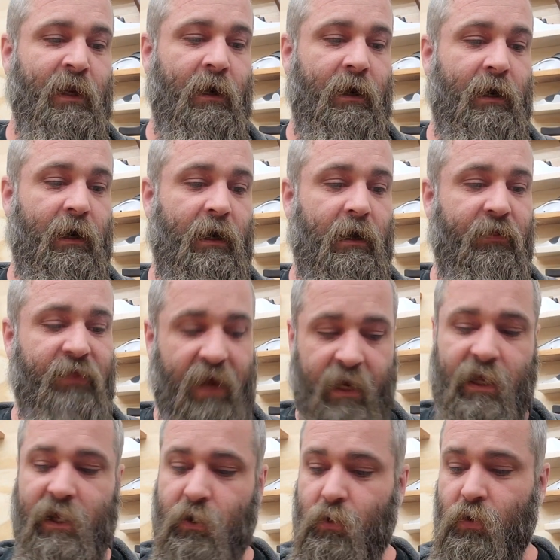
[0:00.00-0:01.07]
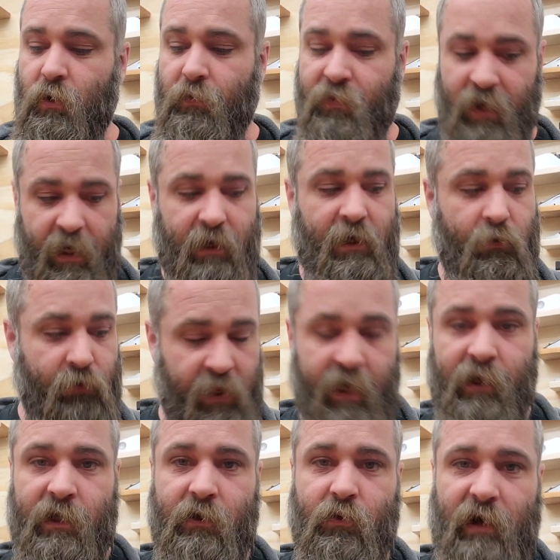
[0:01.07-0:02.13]
Thank
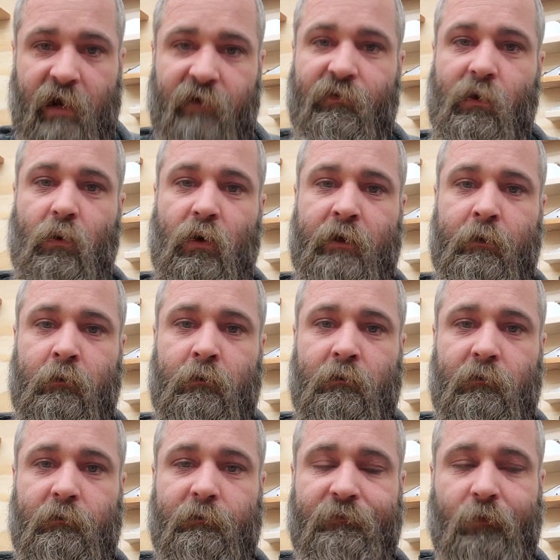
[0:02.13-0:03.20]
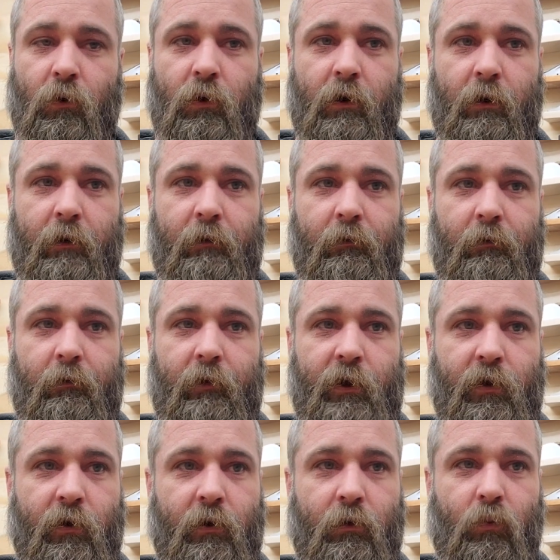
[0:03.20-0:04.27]
you, everyone, for
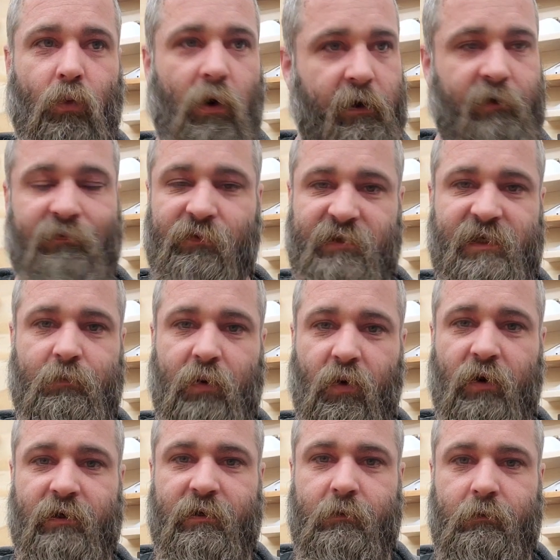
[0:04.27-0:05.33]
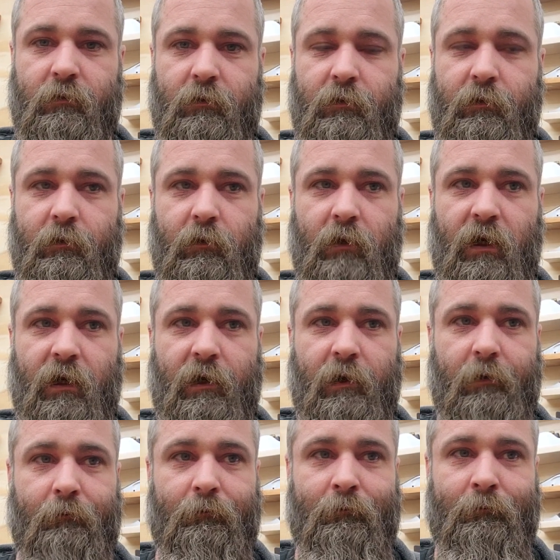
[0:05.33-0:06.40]
your wonderful support.
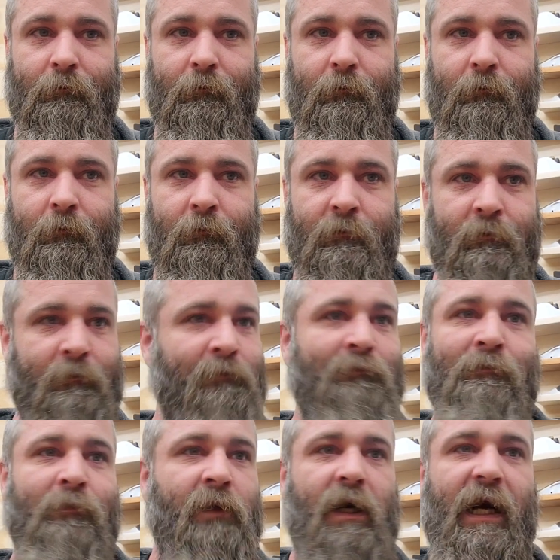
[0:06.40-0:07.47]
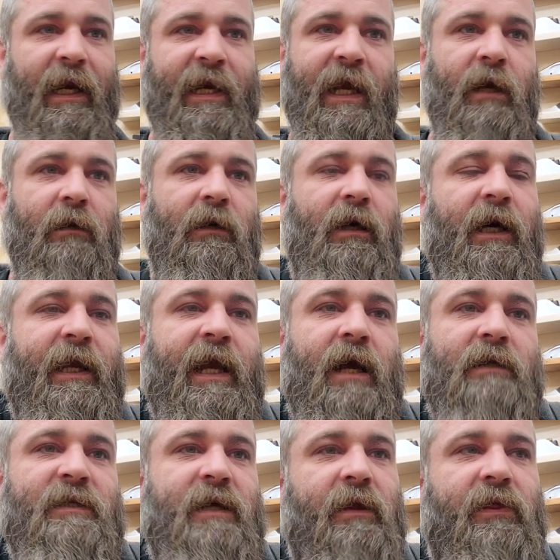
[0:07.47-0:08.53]
I can't
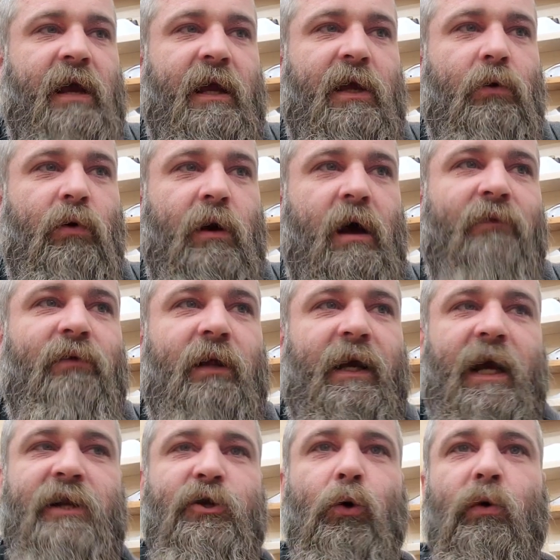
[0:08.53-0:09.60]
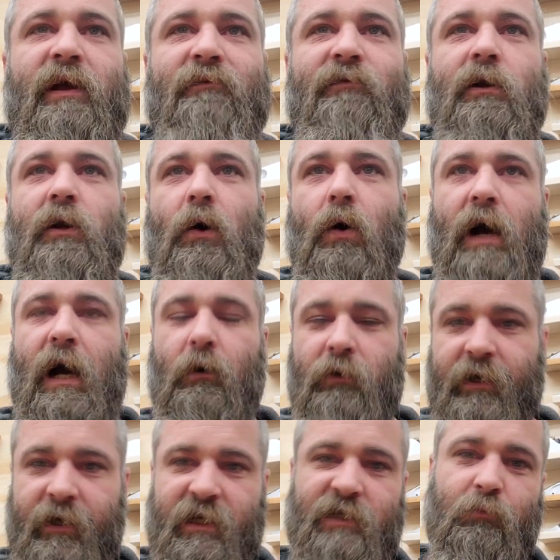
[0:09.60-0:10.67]
say thank you enough. Like, I don't even know how to
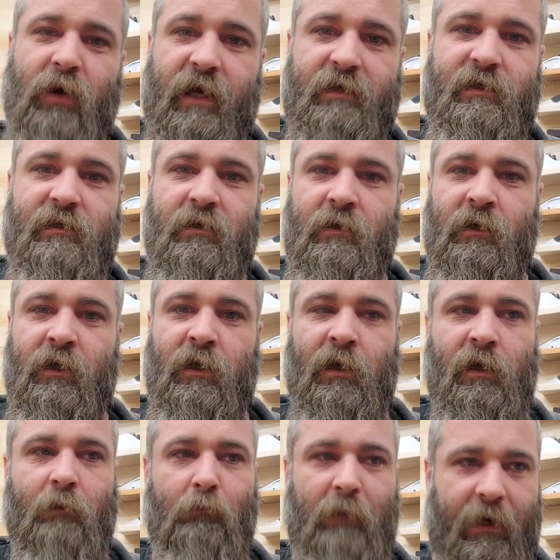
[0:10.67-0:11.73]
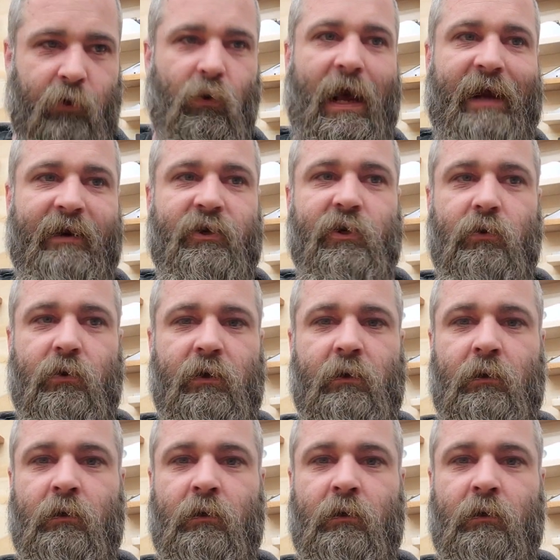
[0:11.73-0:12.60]
express my gratitude